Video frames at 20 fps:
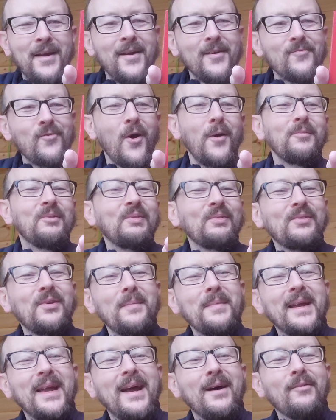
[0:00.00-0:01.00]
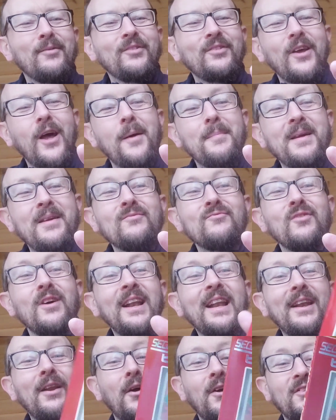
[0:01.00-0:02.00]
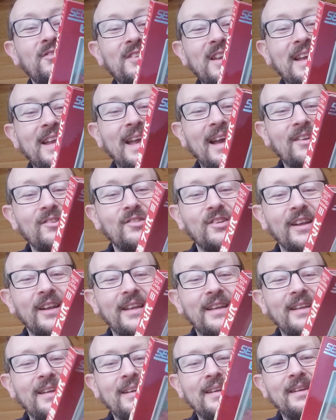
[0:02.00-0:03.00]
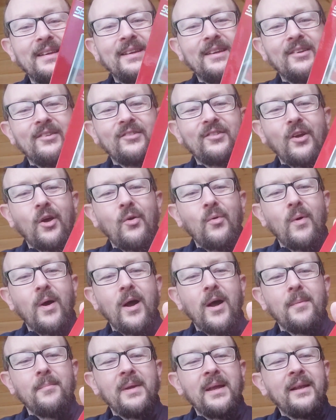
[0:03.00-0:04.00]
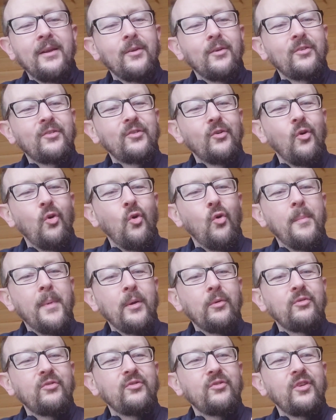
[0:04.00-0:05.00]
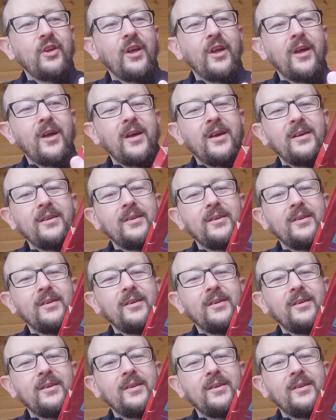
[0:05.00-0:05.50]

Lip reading: Rhymes with something else. In really nice nick, actually. So it looks almost new.